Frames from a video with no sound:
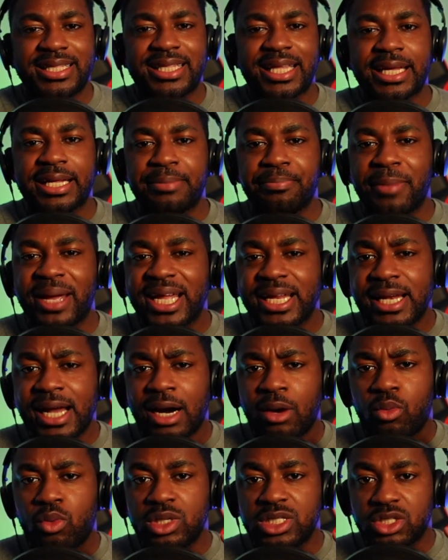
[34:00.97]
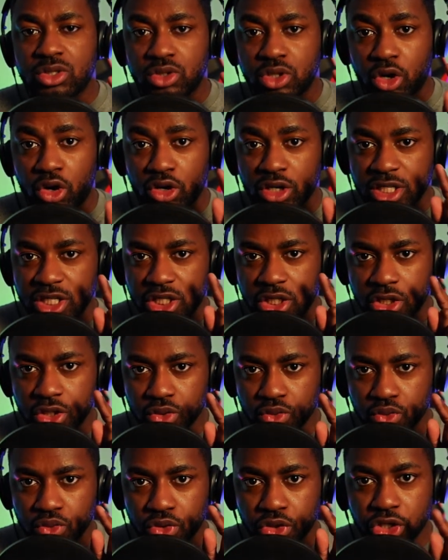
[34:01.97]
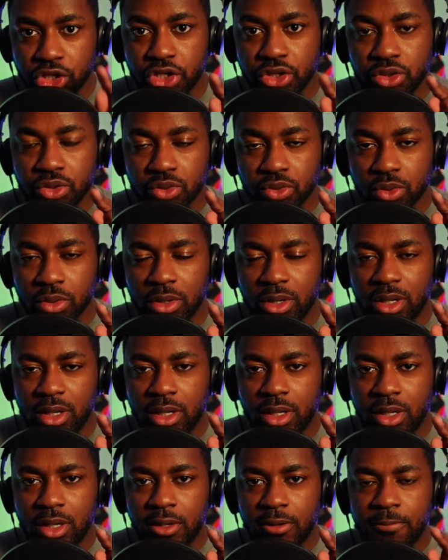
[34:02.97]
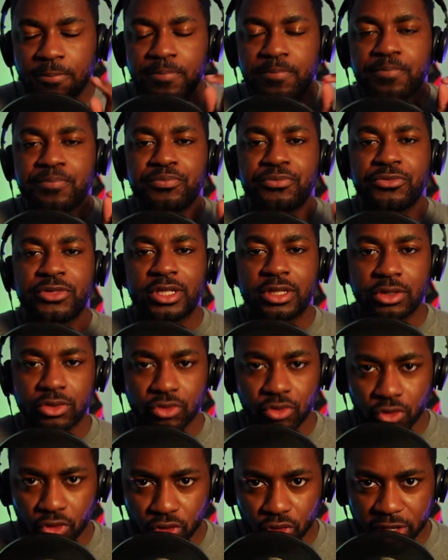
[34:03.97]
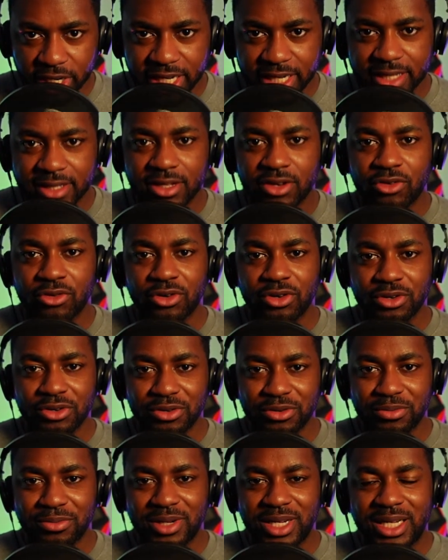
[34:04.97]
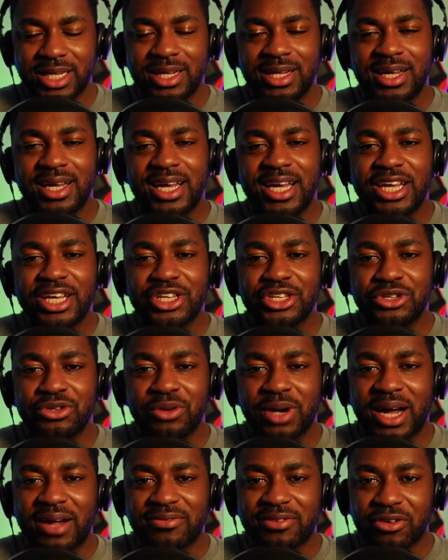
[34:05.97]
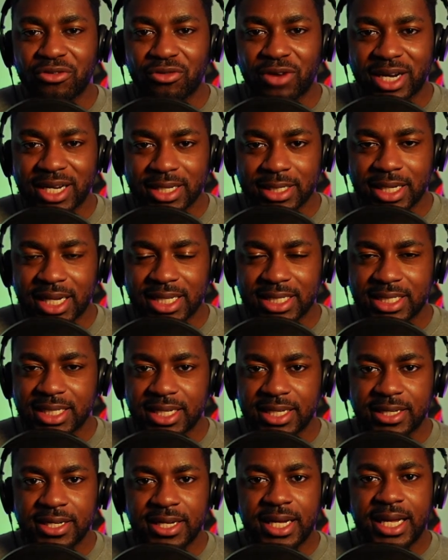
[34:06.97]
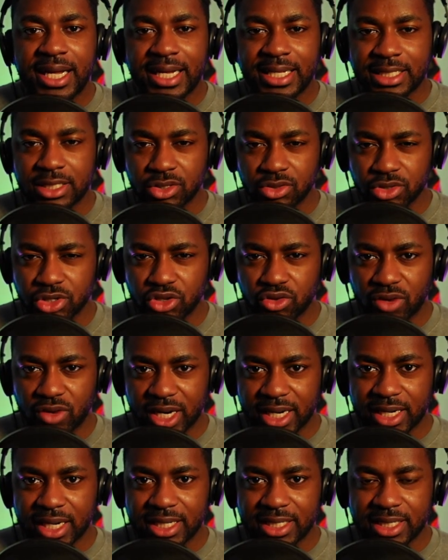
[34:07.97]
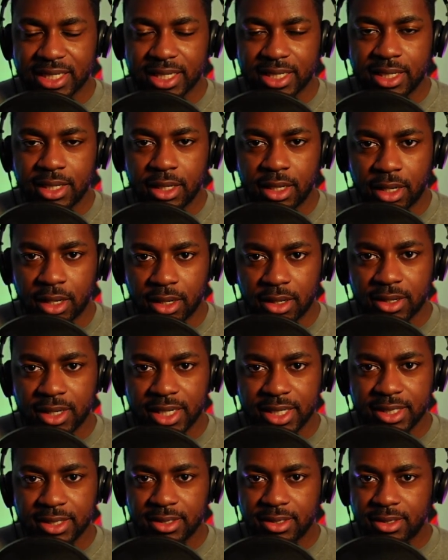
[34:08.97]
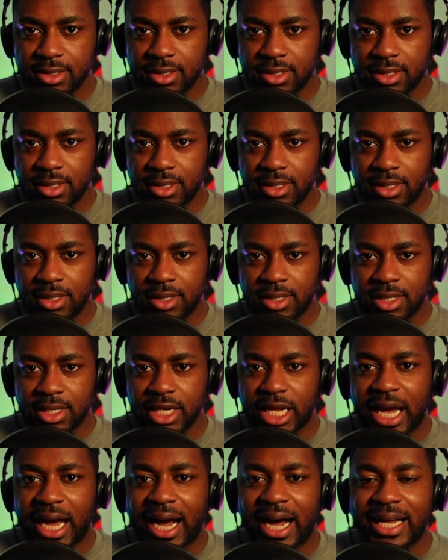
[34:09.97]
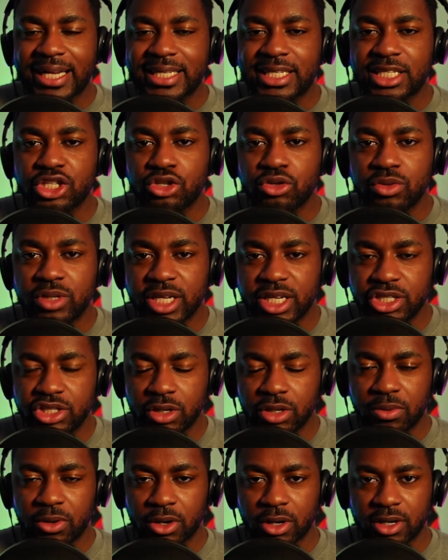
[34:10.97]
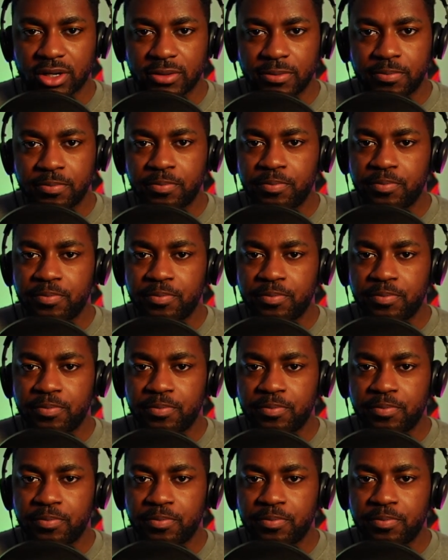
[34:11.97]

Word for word: they may not want to talk to you. Read the room. You have to recognize that. As soon as you recognize that, all right, I you did your part